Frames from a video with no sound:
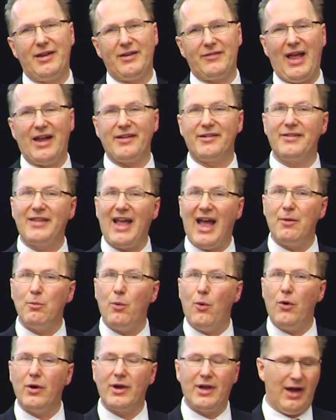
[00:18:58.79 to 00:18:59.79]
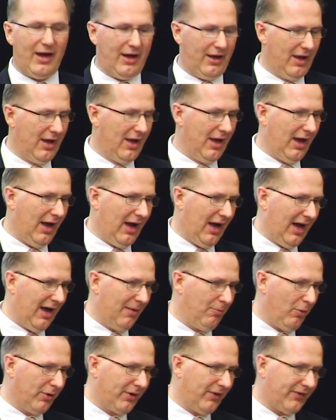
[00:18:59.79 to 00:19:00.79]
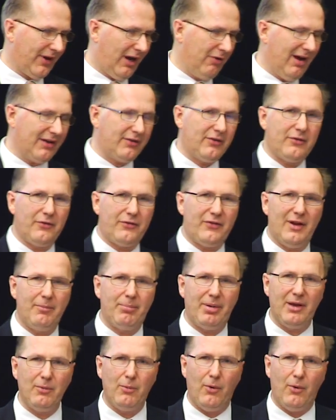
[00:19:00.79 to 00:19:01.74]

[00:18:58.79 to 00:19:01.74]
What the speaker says: It's actually Dan Walker, one of the directors of CP